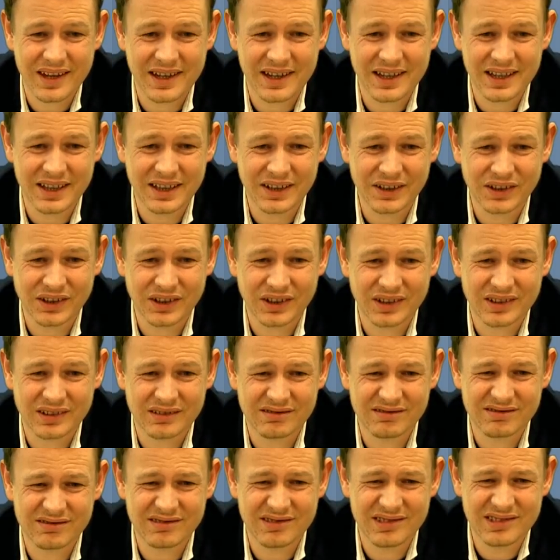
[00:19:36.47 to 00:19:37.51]
is
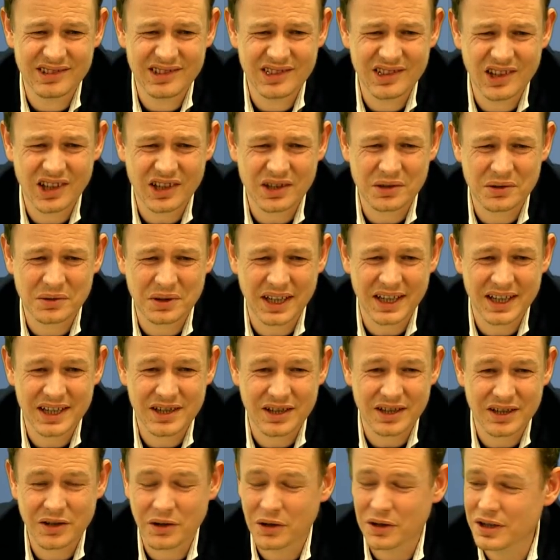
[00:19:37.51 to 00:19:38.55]
not great
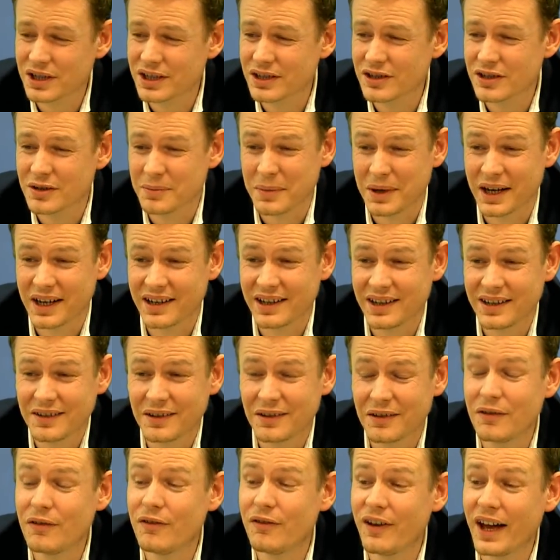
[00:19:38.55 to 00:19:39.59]
according to my
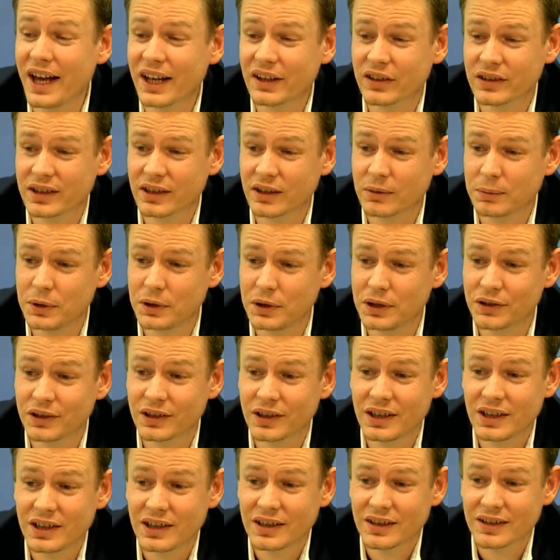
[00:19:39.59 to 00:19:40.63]
vast experience.
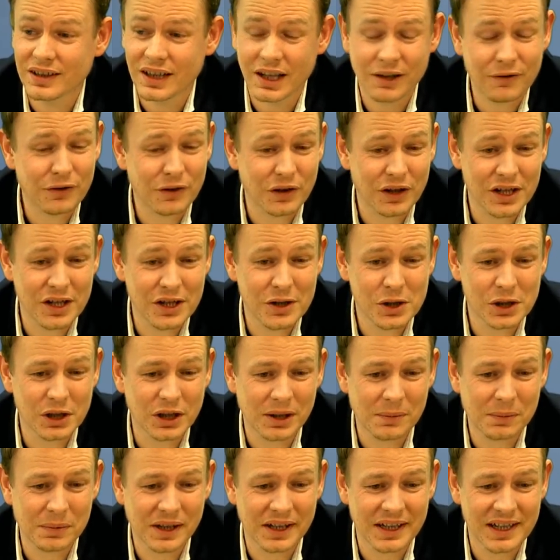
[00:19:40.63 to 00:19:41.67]
Therefore I
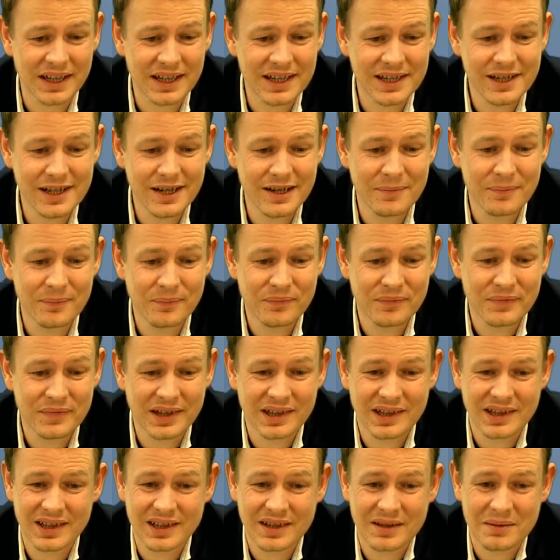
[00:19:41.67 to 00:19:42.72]
usually play ed,
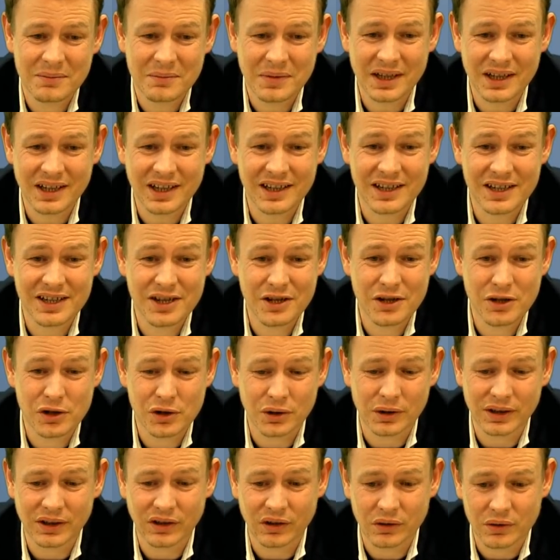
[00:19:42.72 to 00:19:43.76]
but I
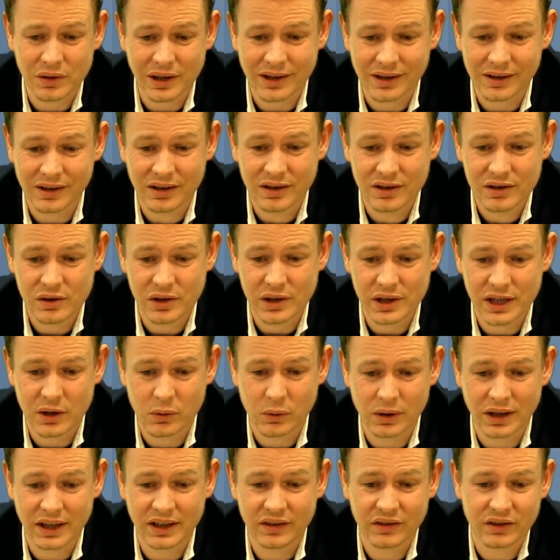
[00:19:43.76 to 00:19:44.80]
usually struggle to
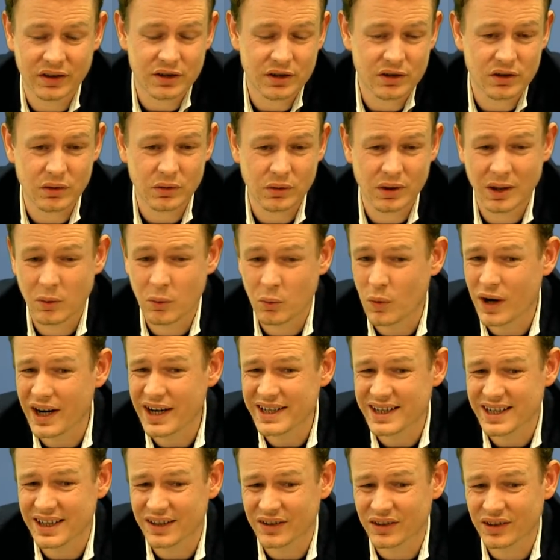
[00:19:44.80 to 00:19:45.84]
equalize here too. And
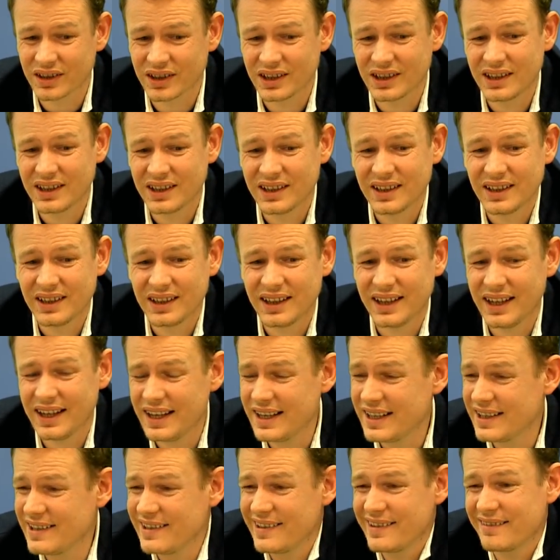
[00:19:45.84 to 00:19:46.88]
white has
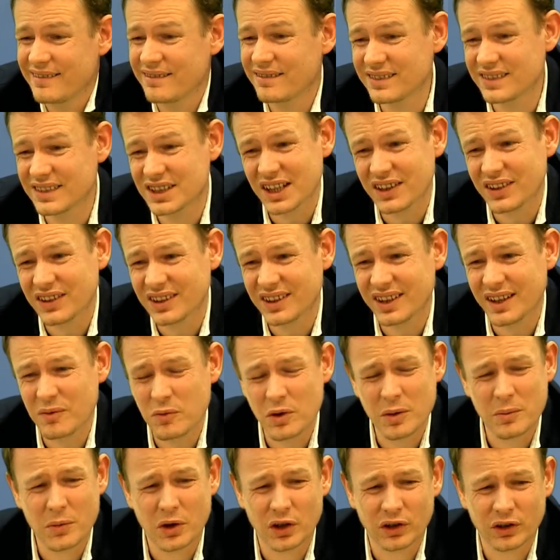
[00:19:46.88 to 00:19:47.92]
a just
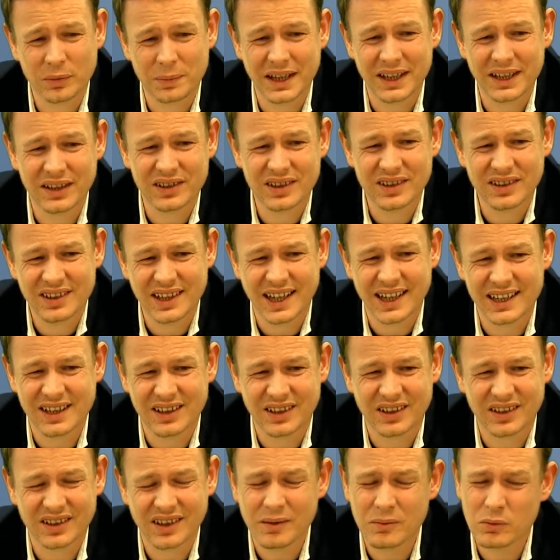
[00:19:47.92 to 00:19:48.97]
somewhat more space. This knight is
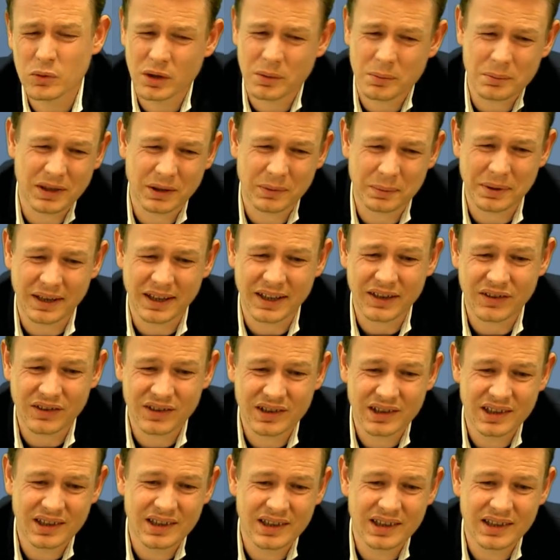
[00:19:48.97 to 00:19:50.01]
somewhat misplaced,
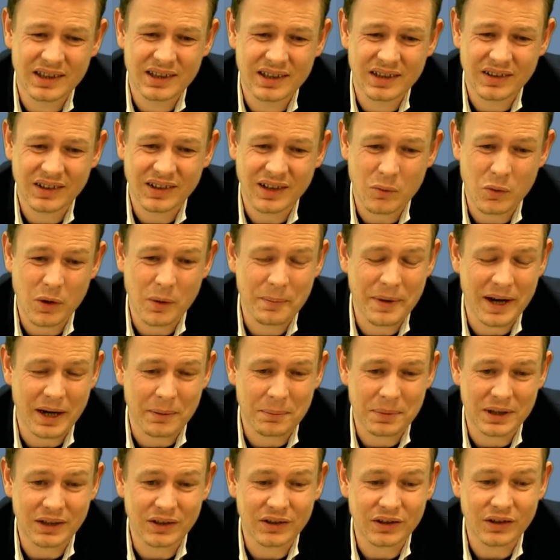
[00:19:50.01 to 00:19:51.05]
somewhat better
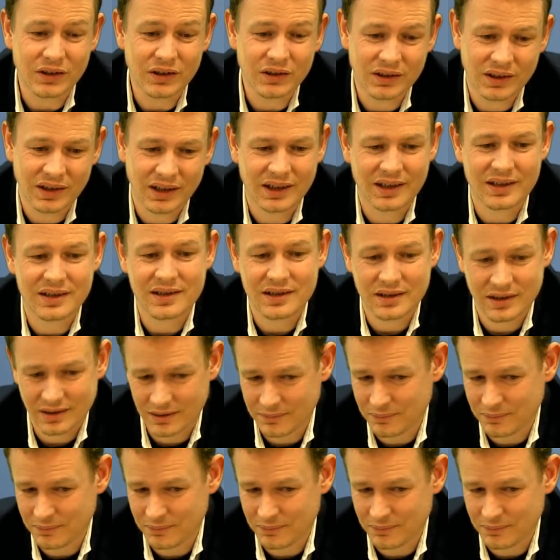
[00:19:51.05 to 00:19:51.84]
pieces, and